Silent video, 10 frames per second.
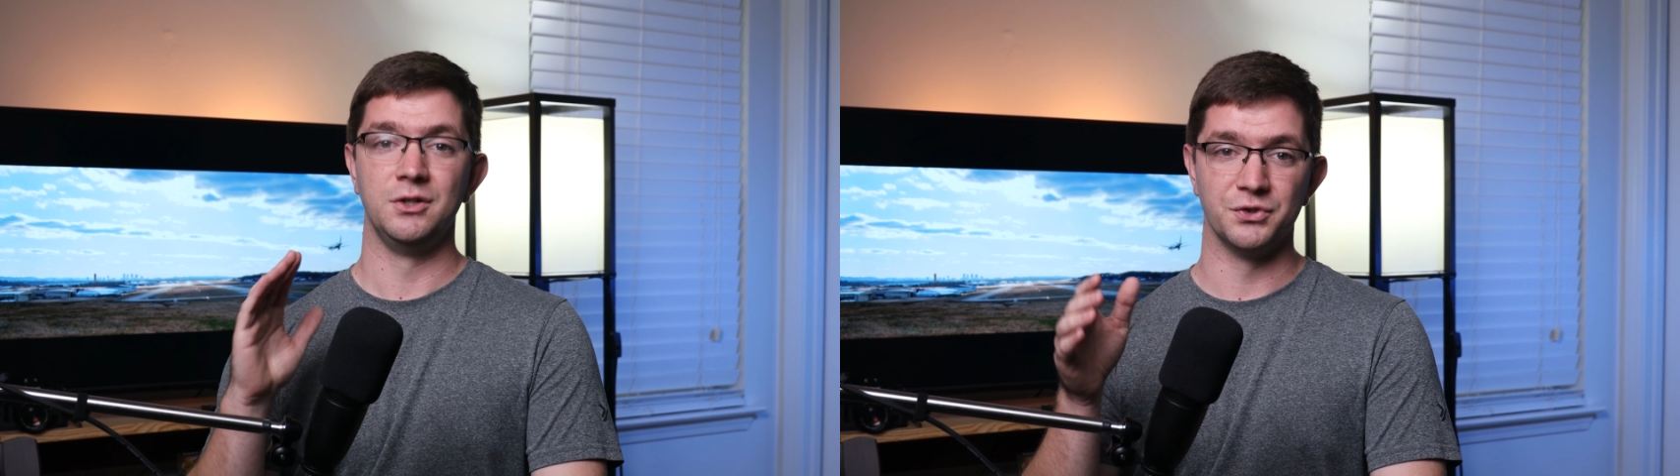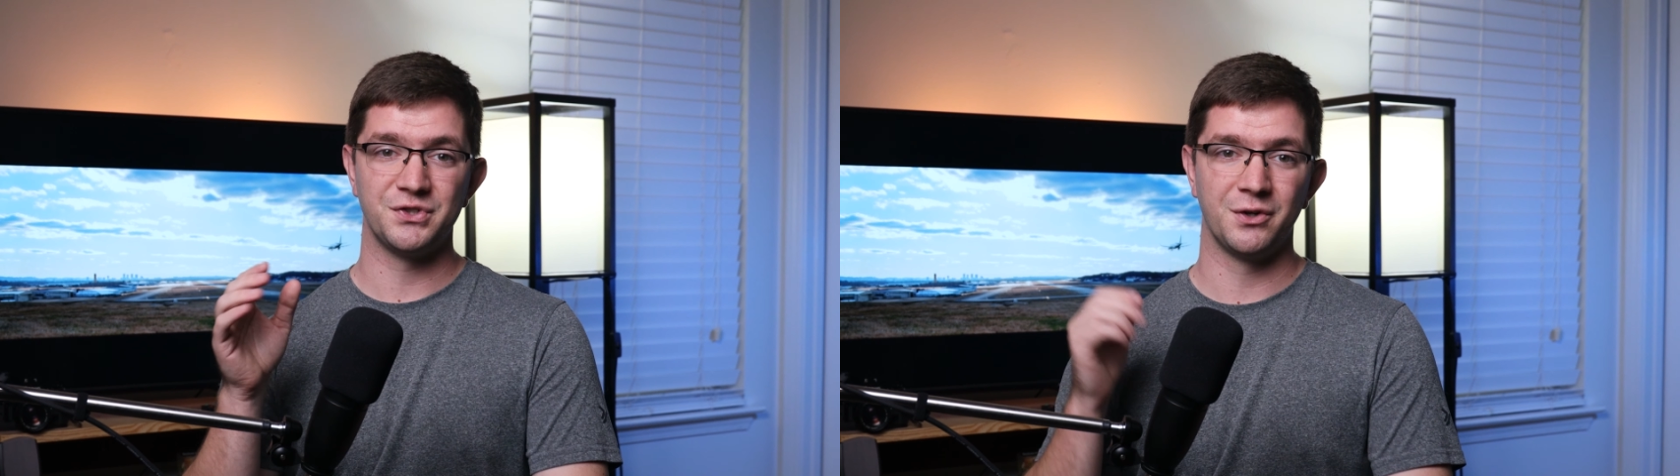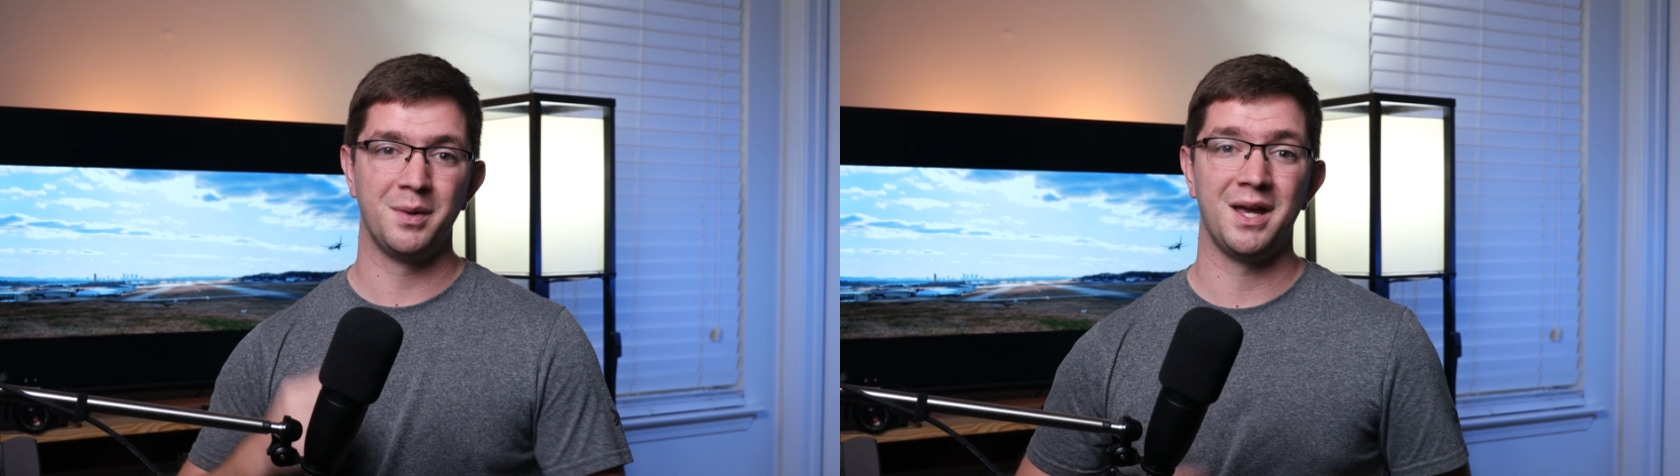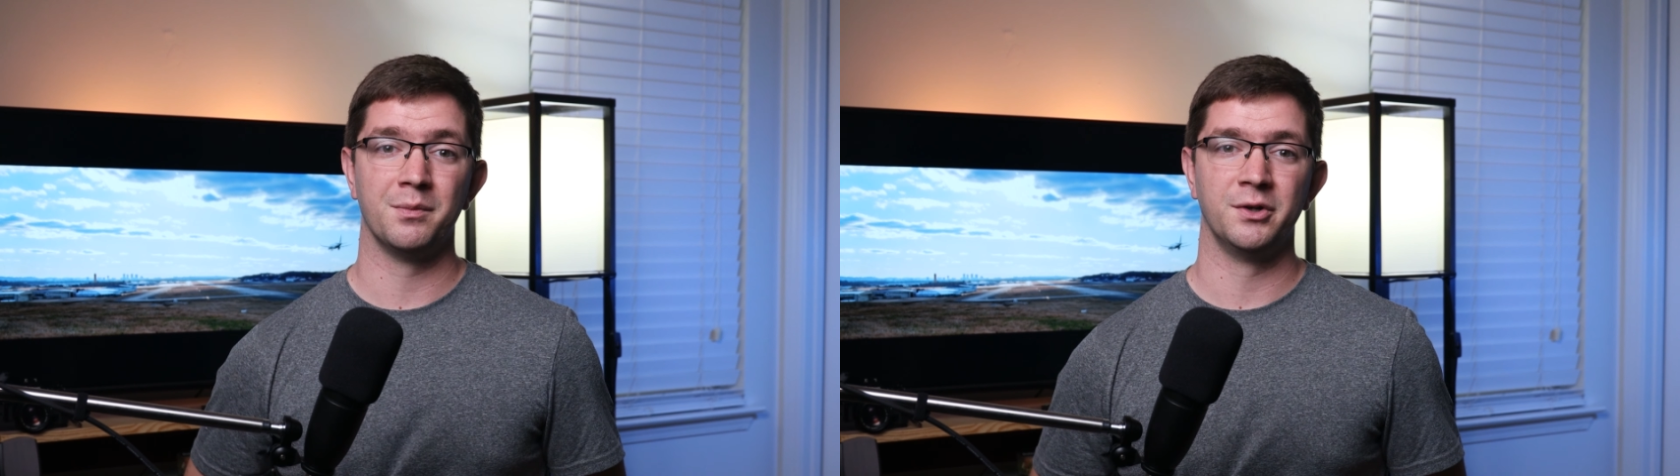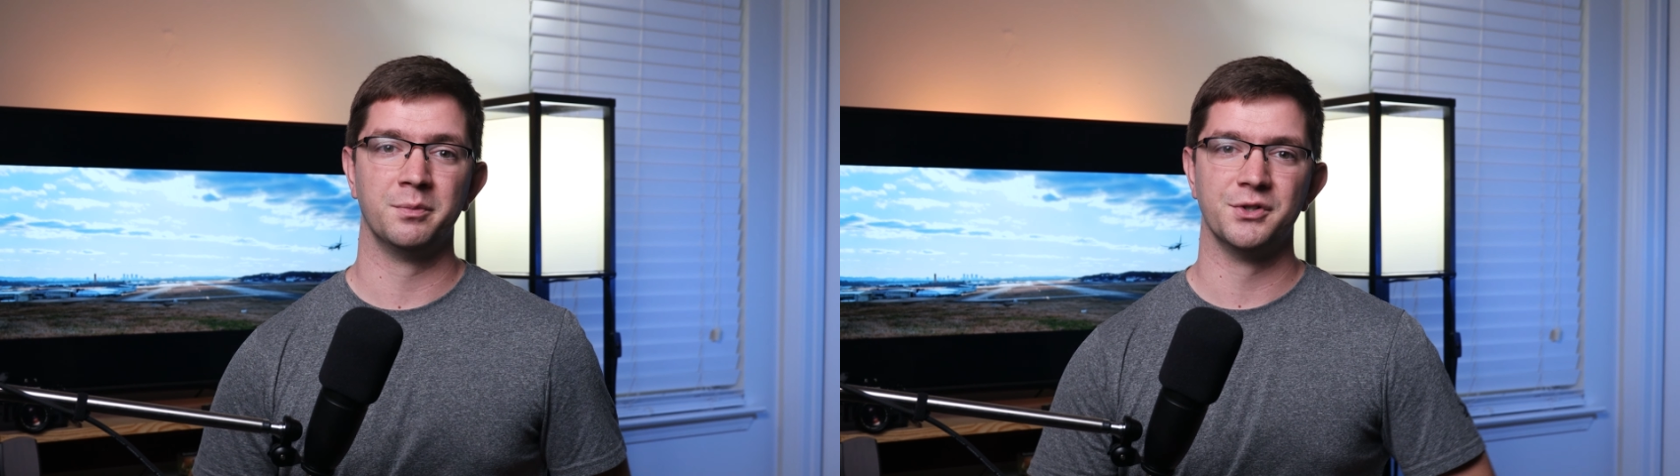you'll still be
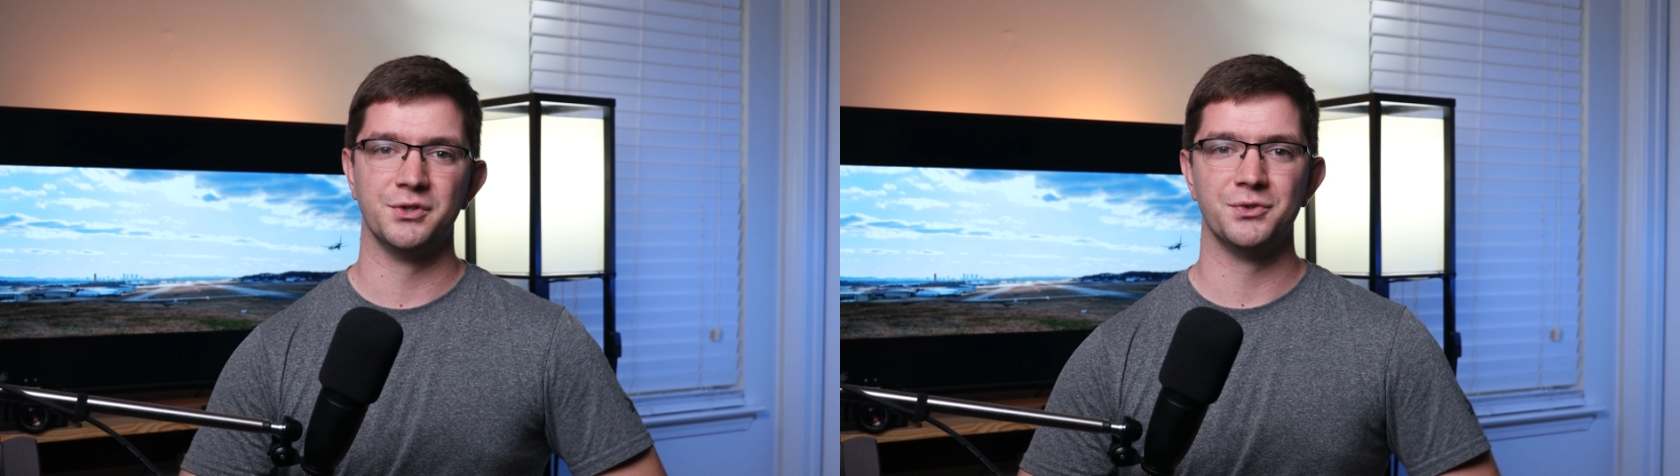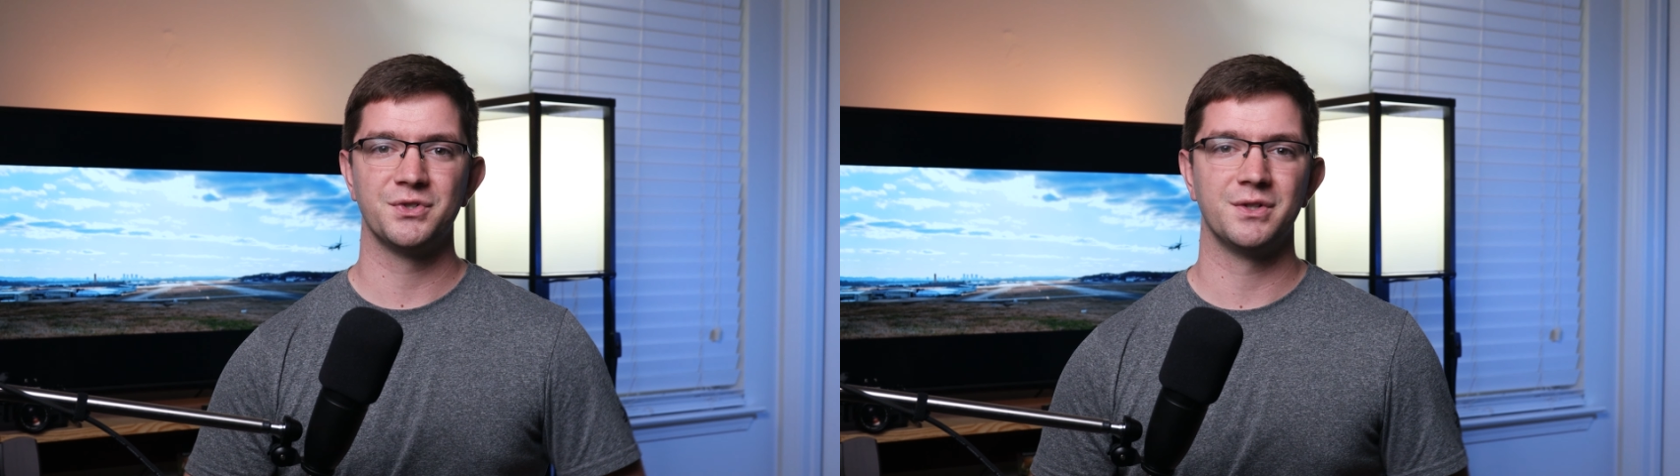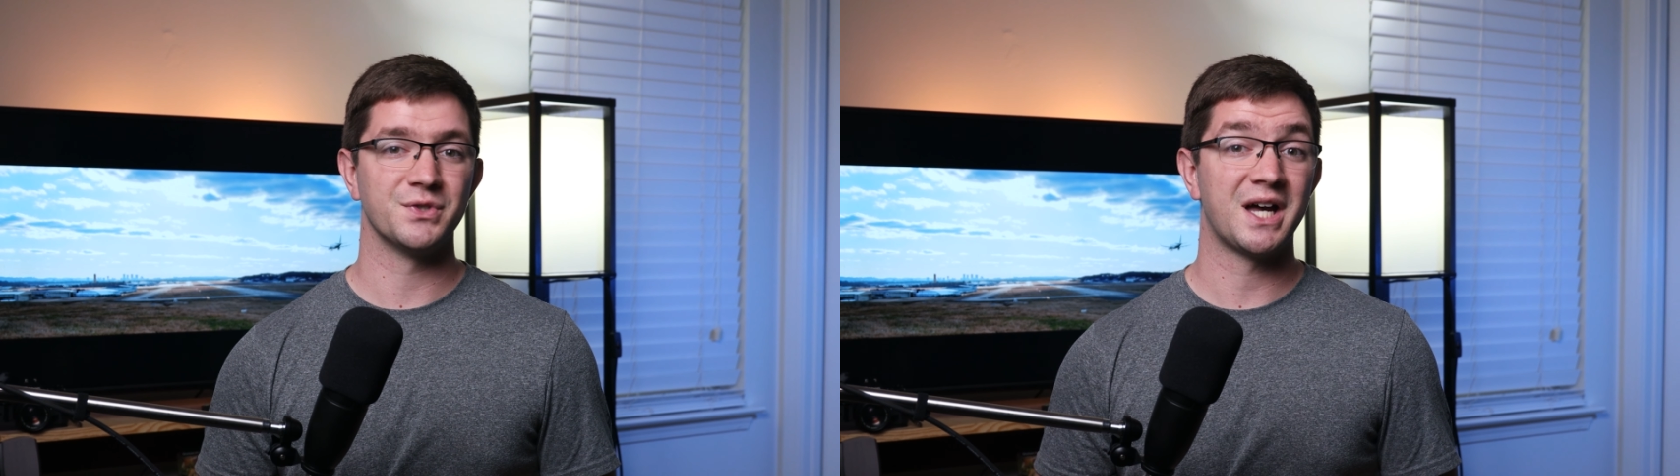able to produce those